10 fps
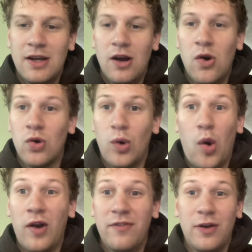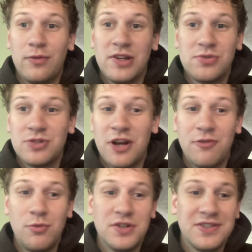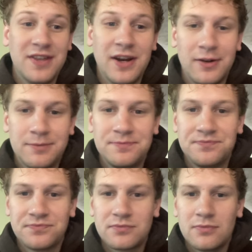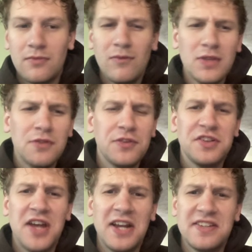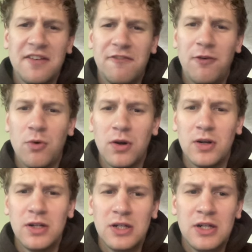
or Arvell Reese, whichever one's there. For the Titans at 4,